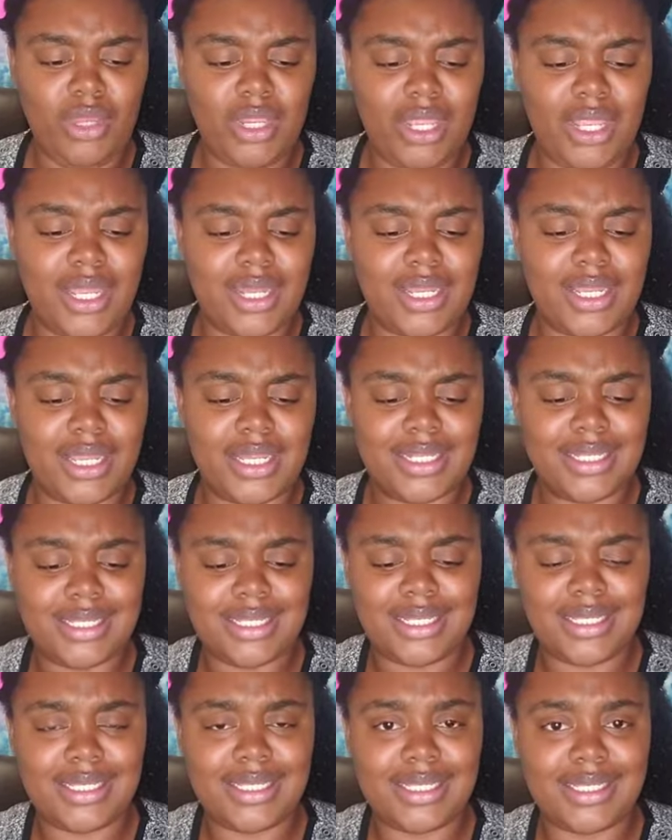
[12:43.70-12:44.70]
And the
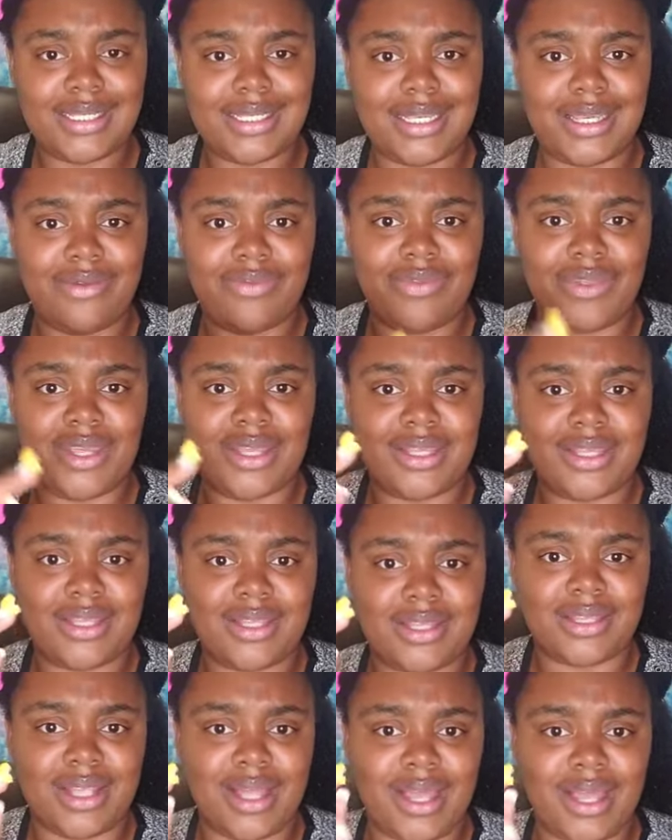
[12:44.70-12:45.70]
consistency of this
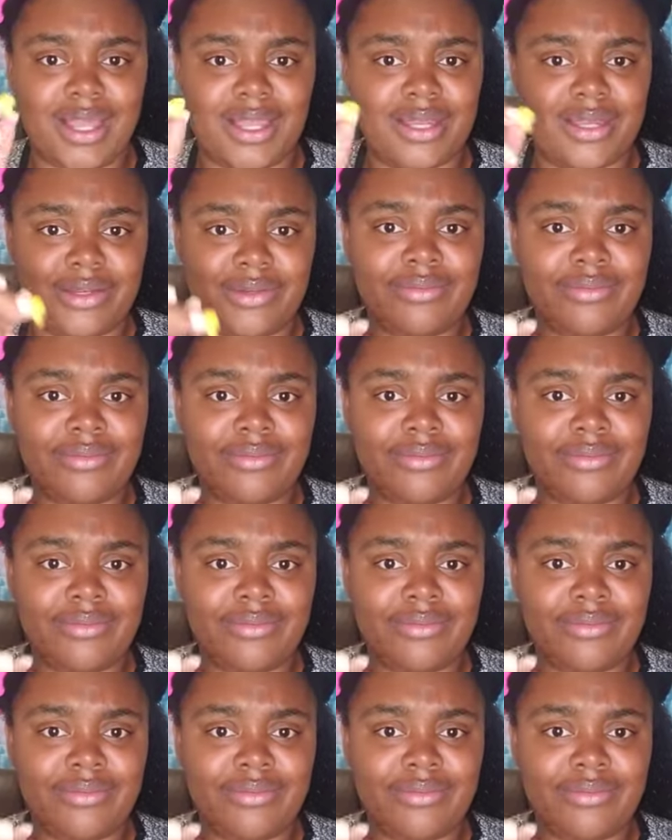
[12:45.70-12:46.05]
is like,